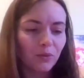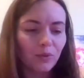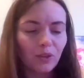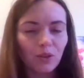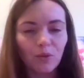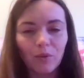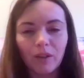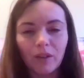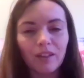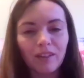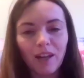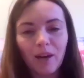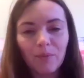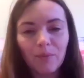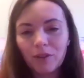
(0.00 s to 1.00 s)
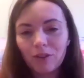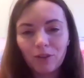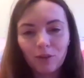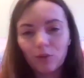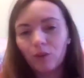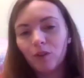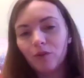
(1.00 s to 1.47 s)
so what then happened
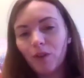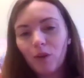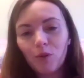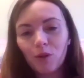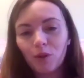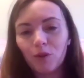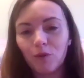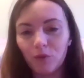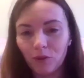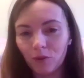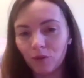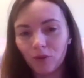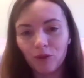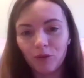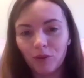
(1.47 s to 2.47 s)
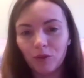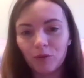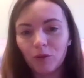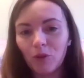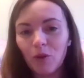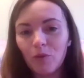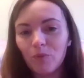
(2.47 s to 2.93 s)
to the founding of your
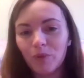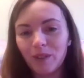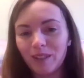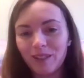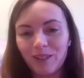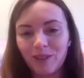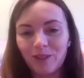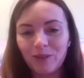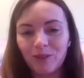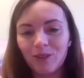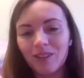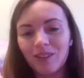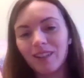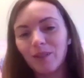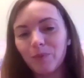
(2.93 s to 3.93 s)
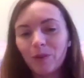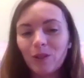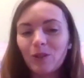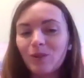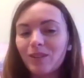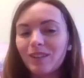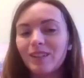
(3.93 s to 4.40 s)
own company? So you said
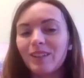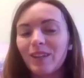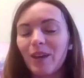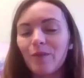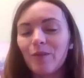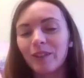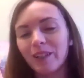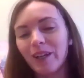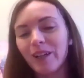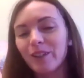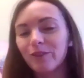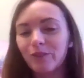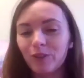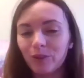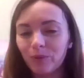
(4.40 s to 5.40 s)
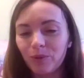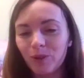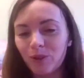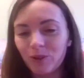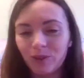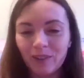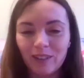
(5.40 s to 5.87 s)
opportunity came. What kind of an
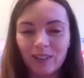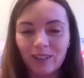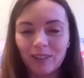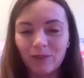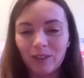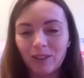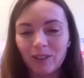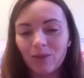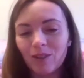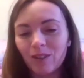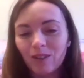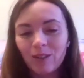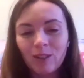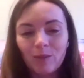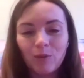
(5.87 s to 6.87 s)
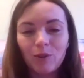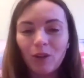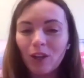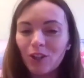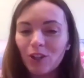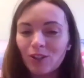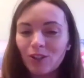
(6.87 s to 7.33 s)
opportunity? What it was,
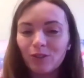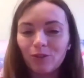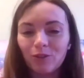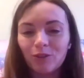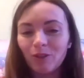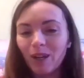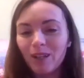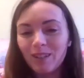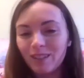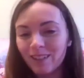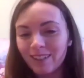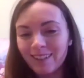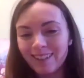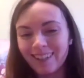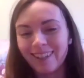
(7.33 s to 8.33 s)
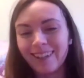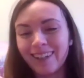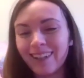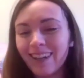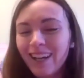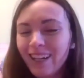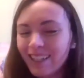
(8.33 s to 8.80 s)
inspiration or crisis?
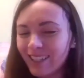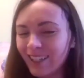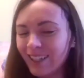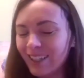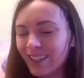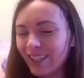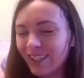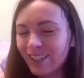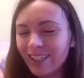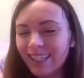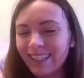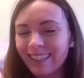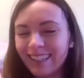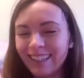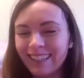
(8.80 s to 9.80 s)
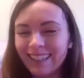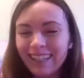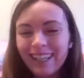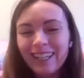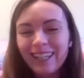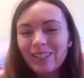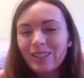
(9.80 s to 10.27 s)
So it's usually like
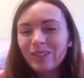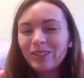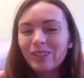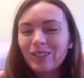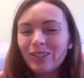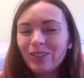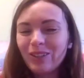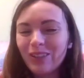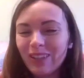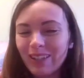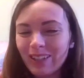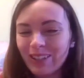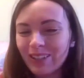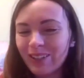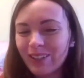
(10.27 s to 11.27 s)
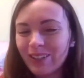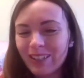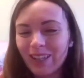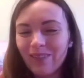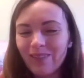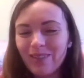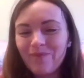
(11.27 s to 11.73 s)
two things,
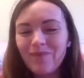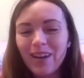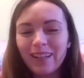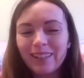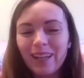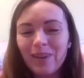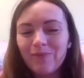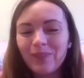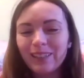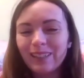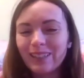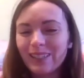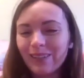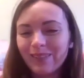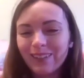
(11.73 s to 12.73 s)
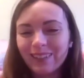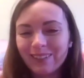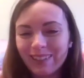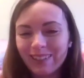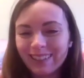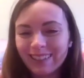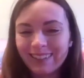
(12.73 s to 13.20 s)
it's something bad happened and something
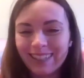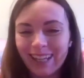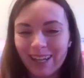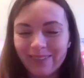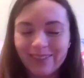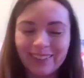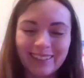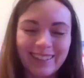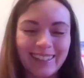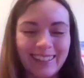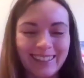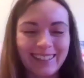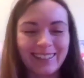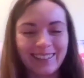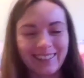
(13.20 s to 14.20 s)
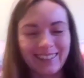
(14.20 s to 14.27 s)
really good happened. Tell us.